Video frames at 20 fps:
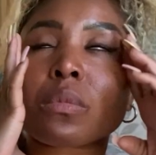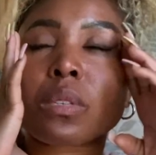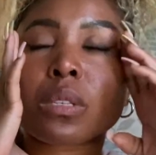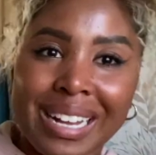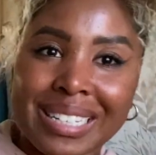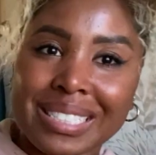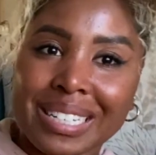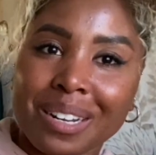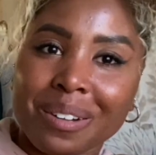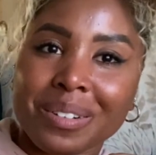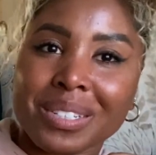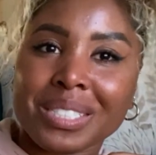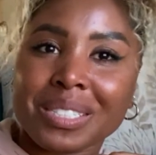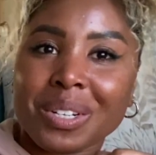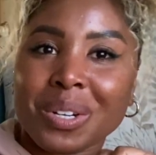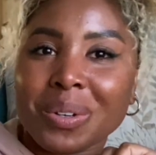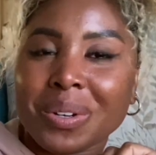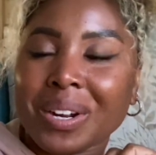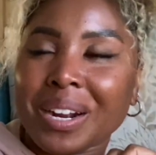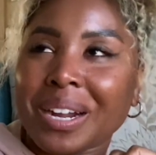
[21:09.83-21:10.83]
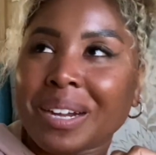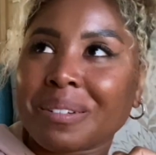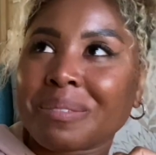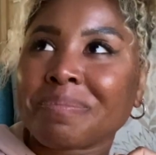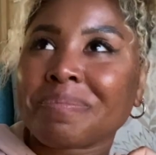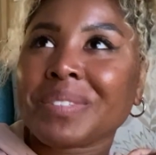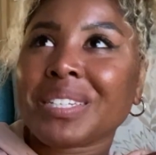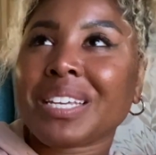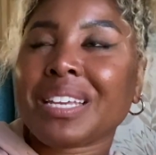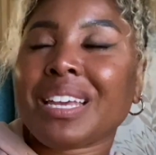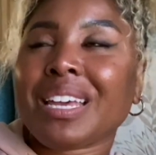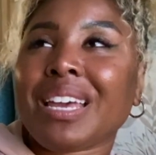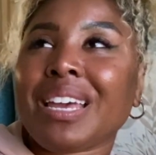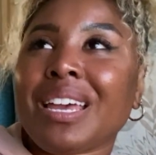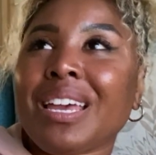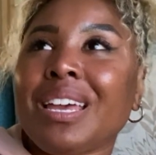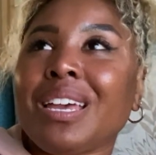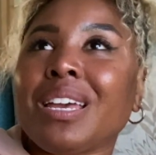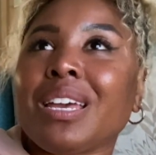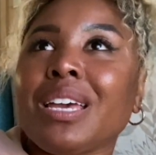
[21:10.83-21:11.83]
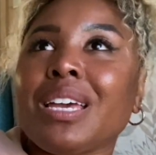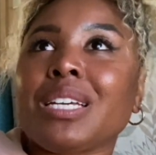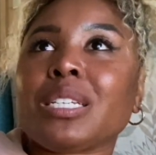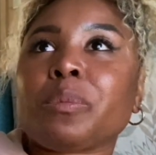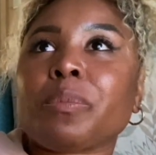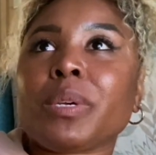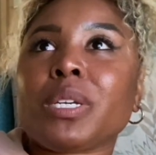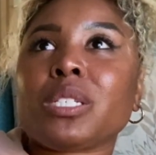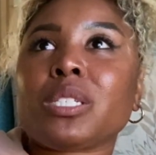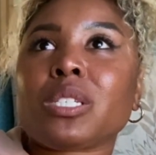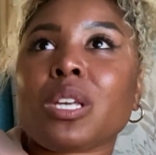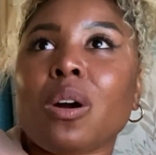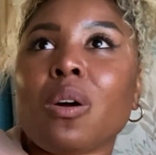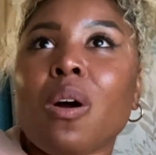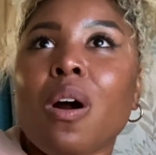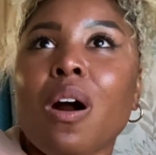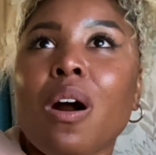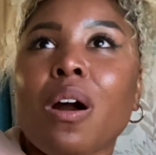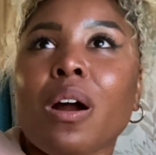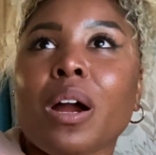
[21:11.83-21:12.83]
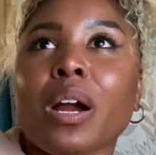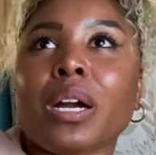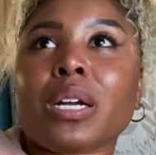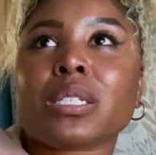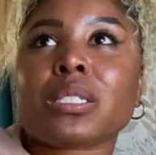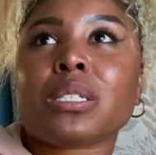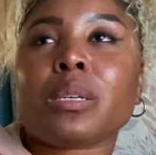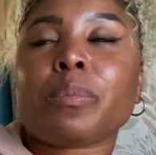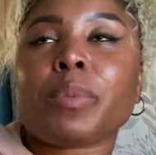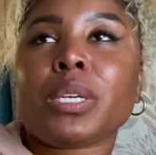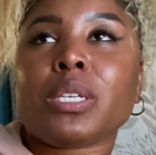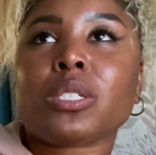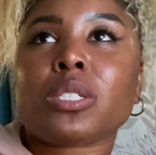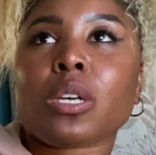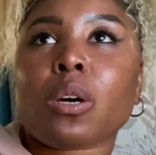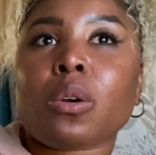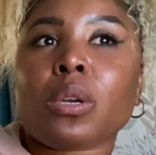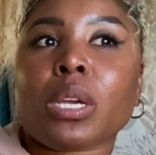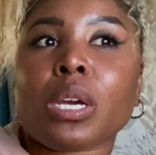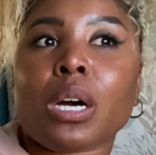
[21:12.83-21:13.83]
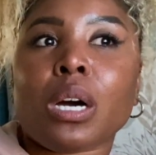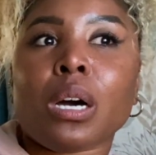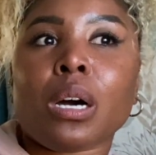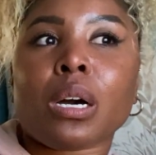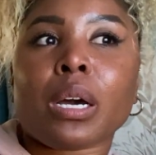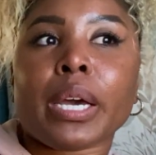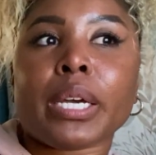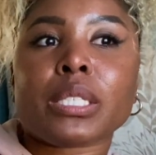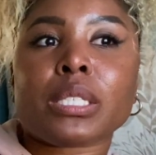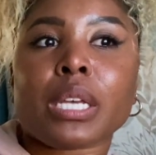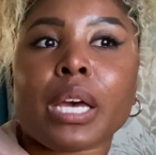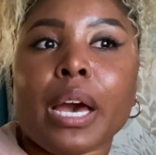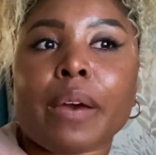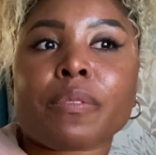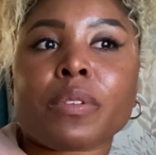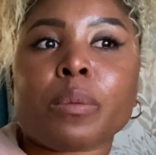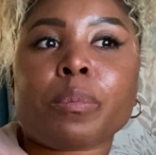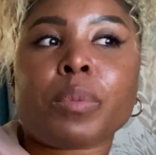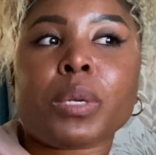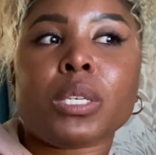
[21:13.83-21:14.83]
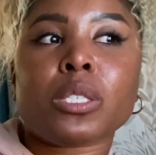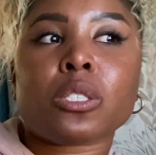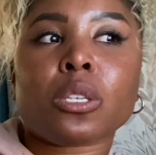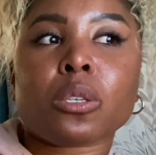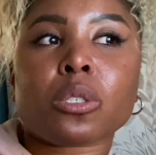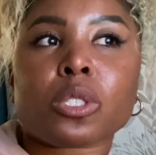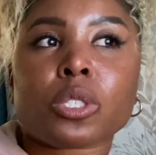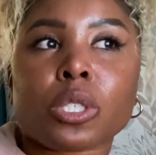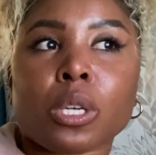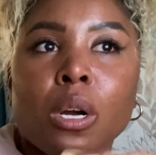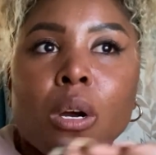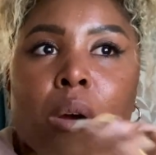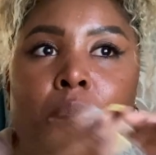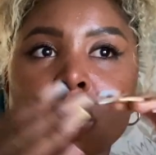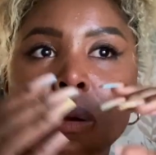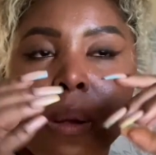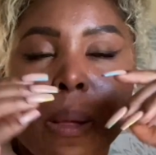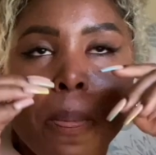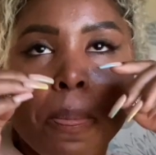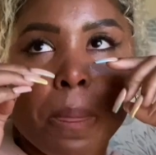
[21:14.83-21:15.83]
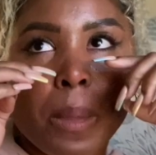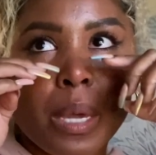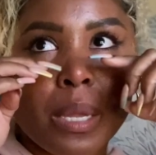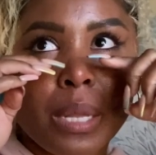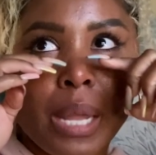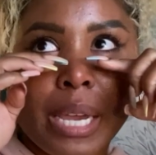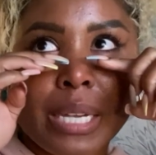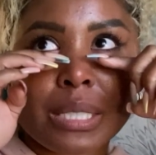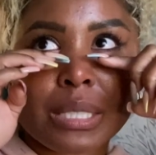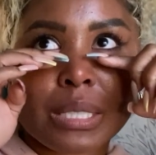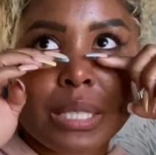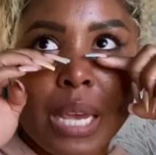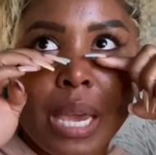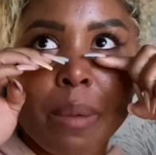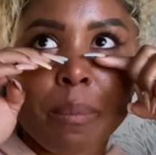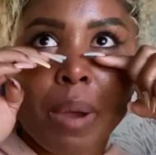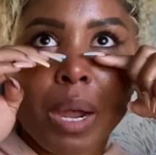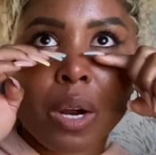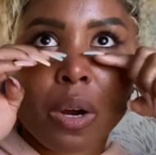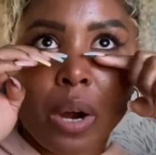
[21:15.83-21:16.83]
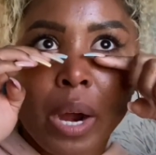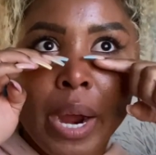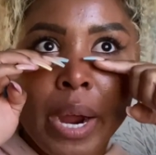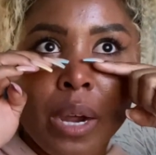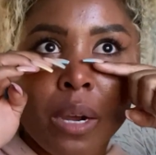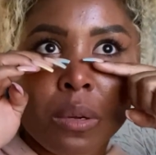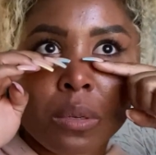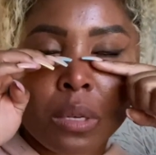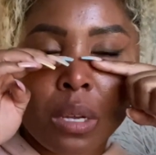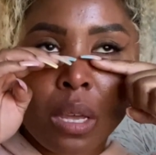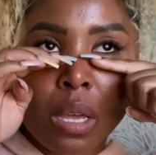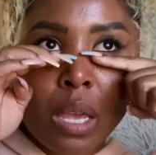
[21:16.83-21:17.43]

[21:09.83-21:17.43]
I said I wasn't going to cry. It's been so hard to be so young and to have to be so strong and like stand my ground